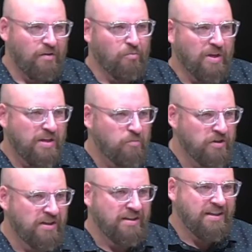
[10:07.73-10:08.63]
we
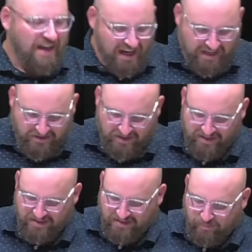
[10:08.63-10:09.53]
would engage
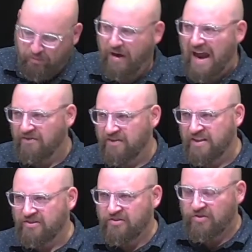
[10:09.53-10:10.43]
in a
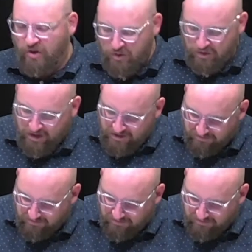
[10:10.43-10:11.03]
depravity so